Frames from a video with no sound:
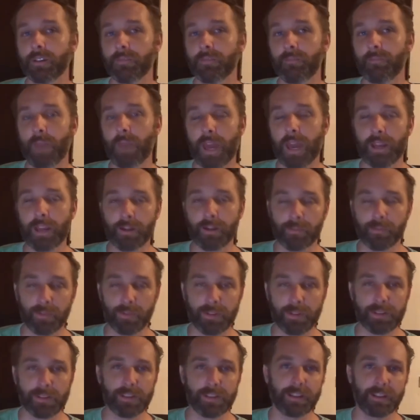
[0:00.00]
banner
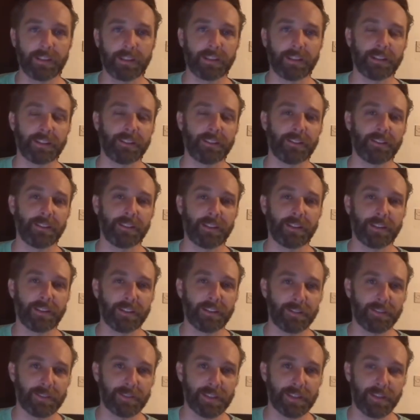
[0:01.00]
printing and all that kind
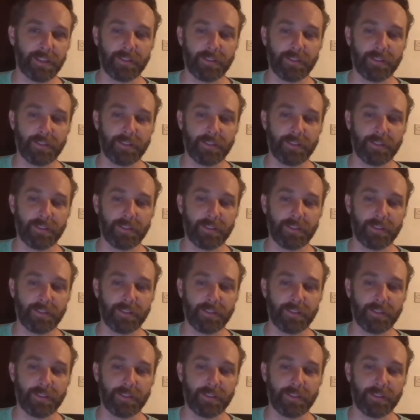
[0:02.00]
of stuff.